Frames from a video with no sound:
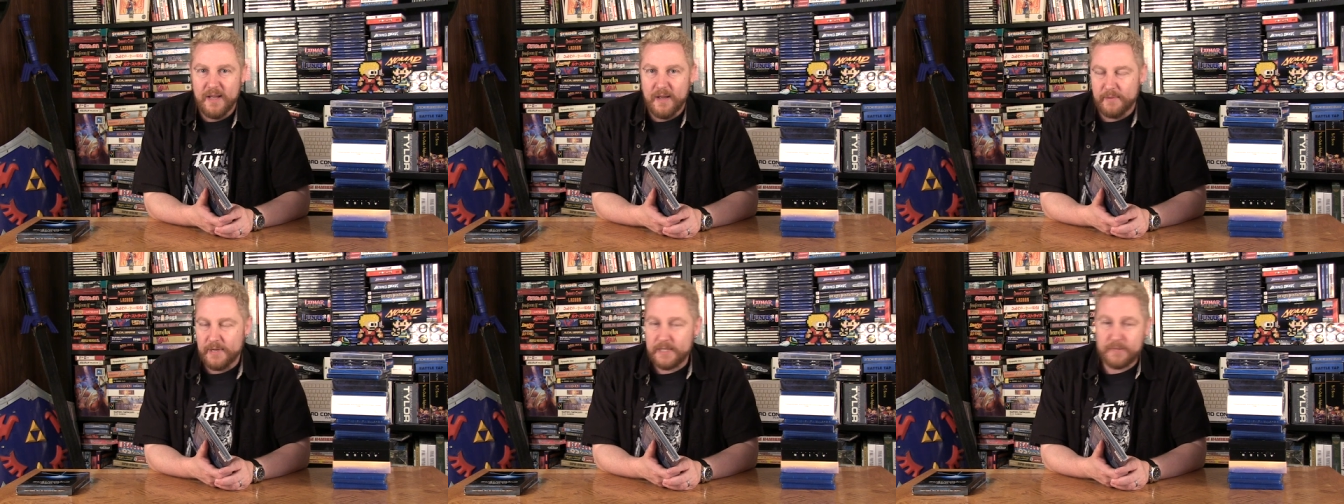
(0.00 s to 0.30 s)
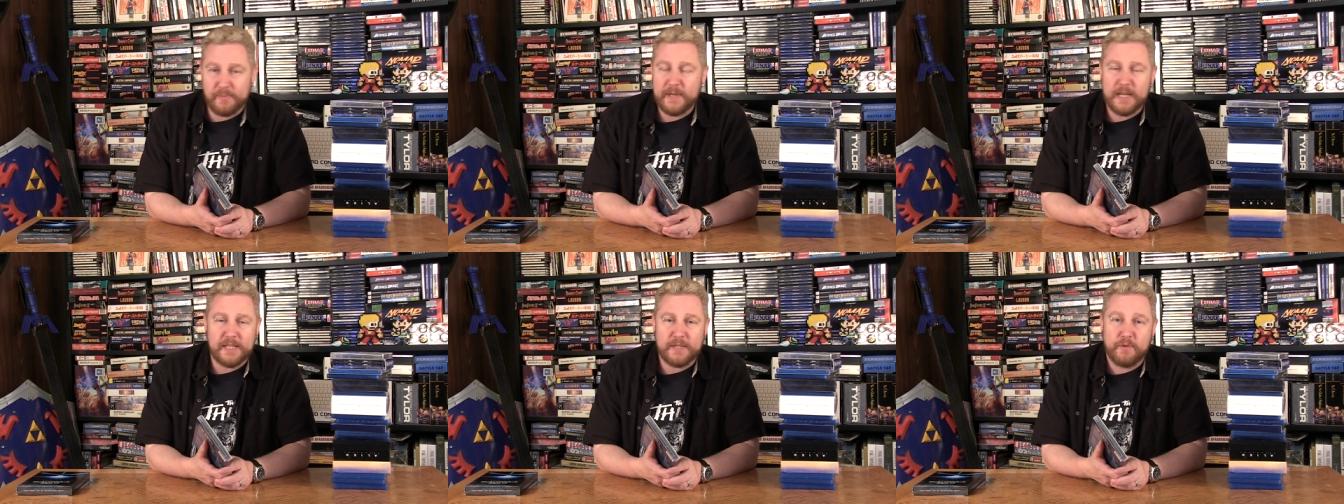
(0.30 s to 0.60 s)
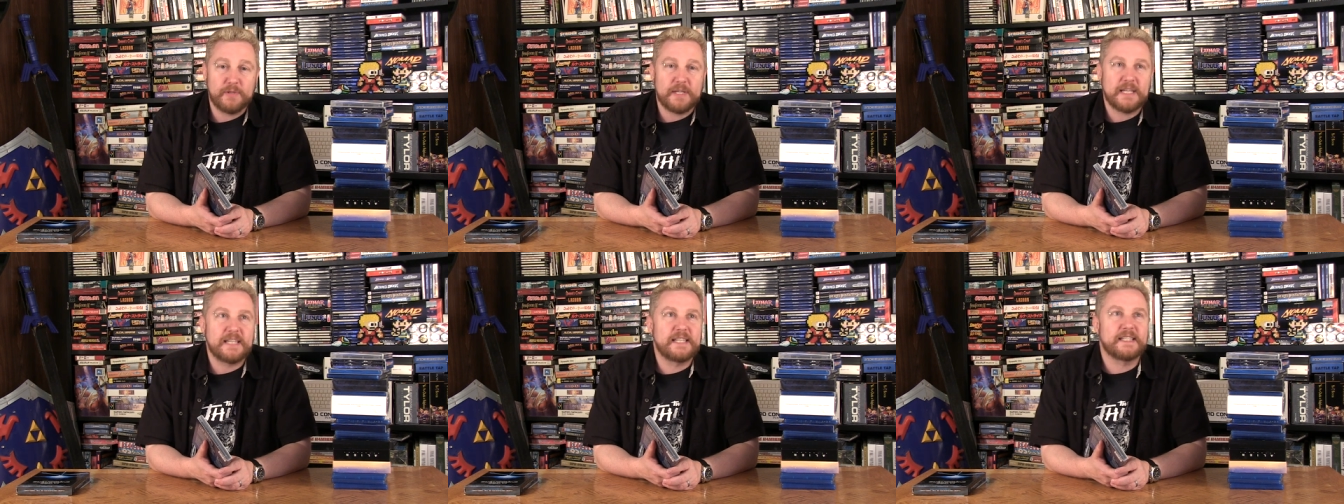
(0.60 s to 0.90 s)
just because it
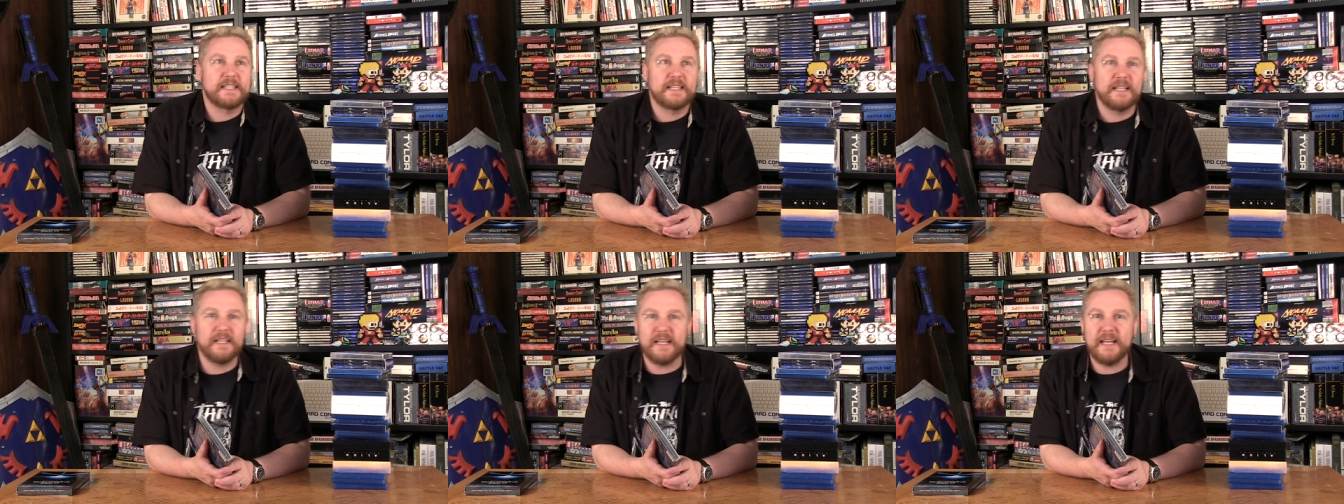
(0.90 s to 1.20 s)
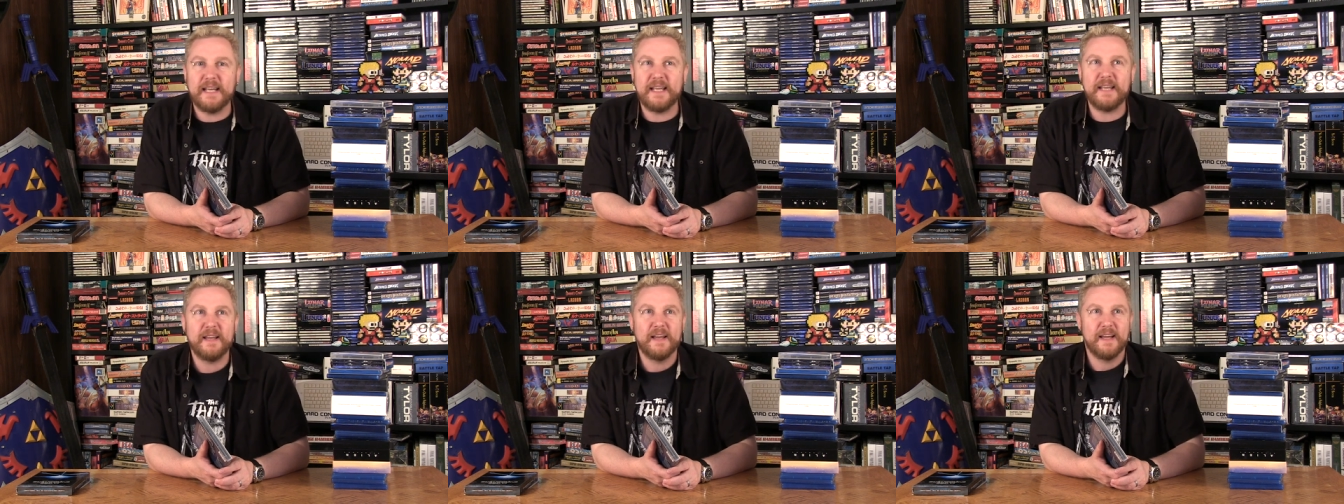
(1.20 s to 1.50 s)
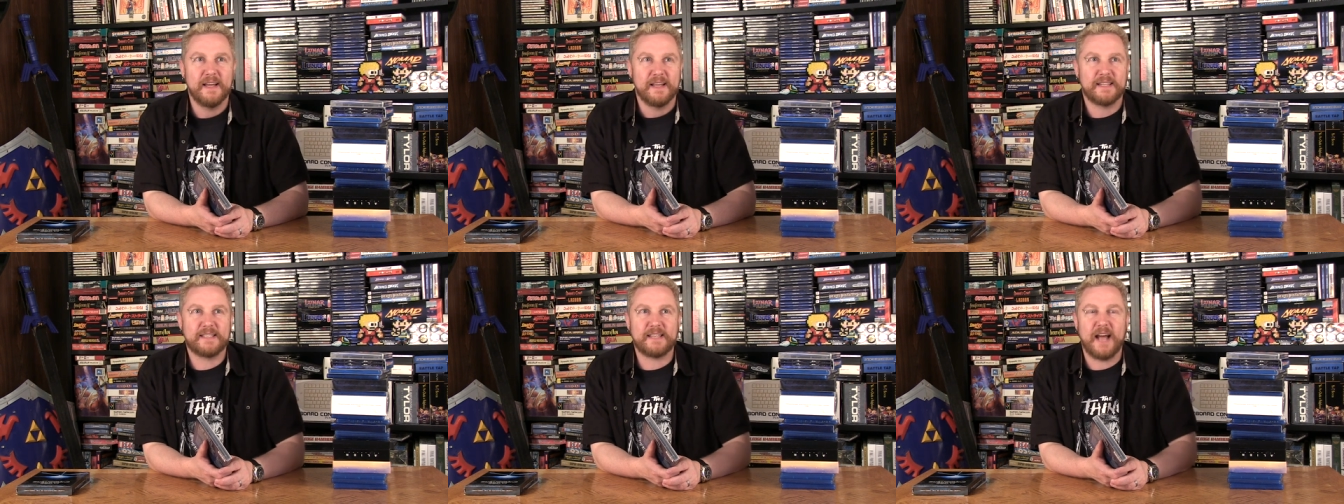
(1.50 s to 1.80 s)
was a silly
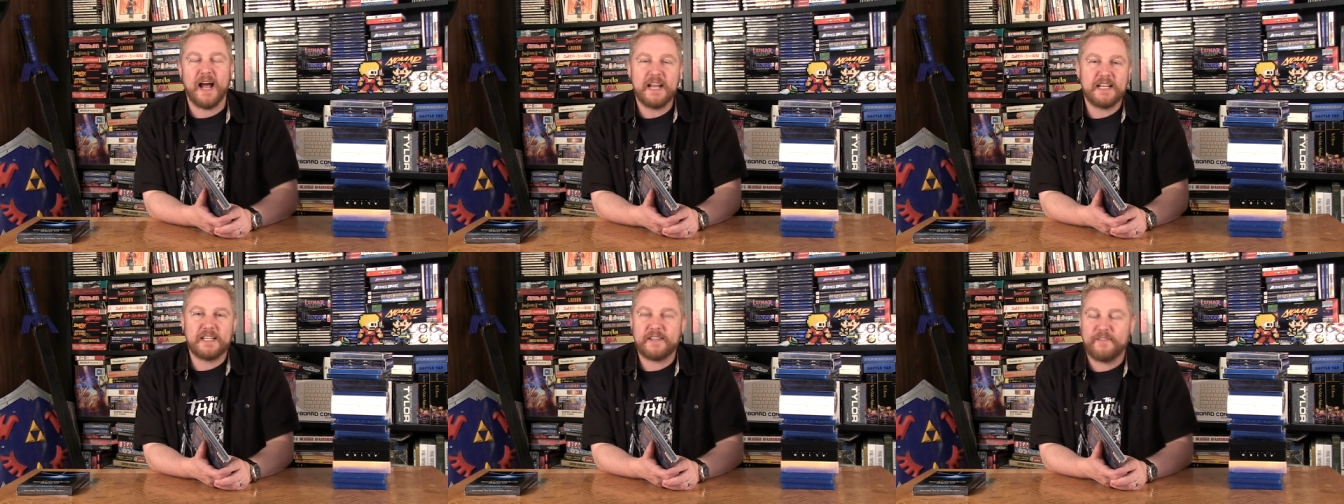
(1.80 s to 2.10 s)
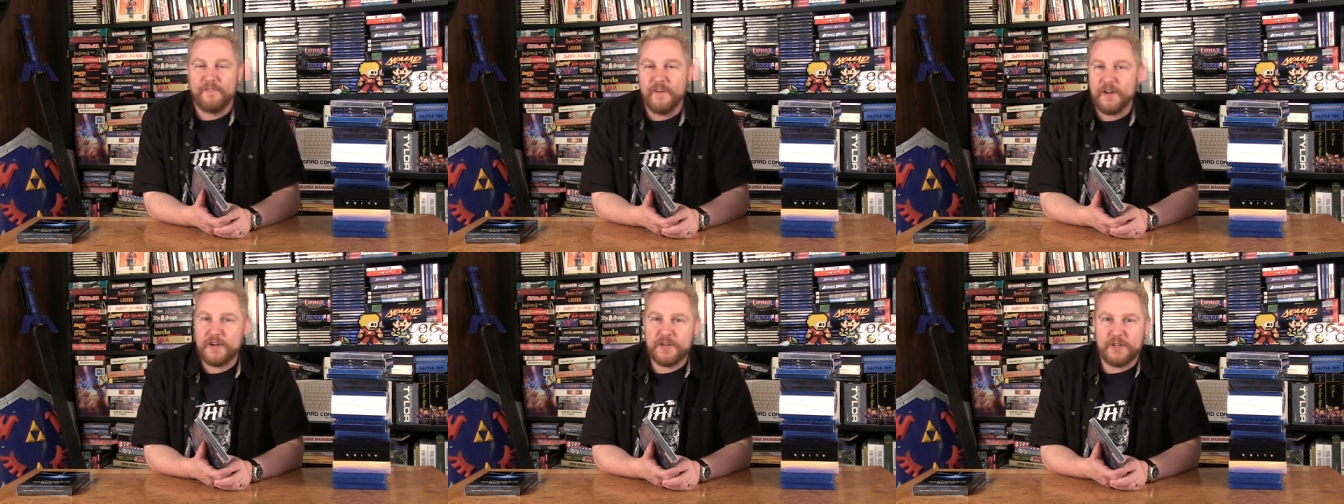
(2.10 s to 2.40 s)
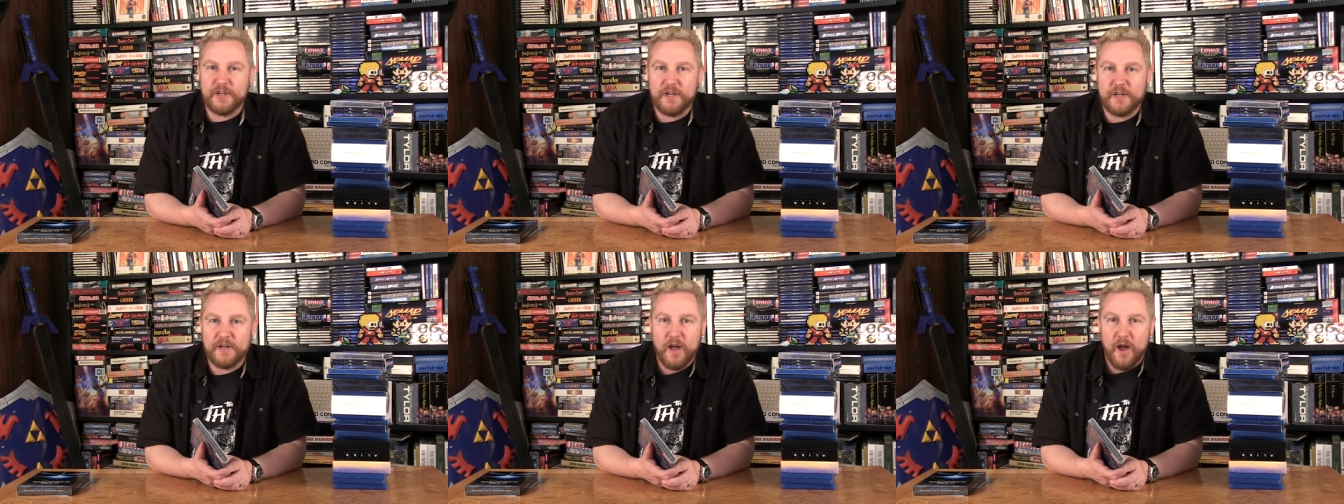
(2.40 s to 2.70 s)
science
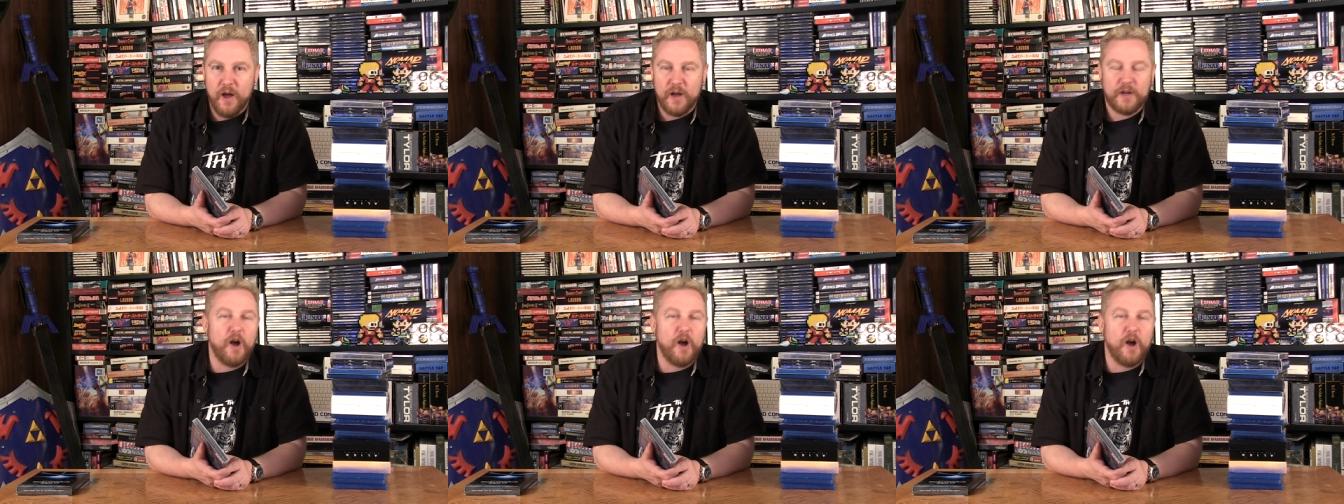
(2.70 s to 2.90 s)
fiction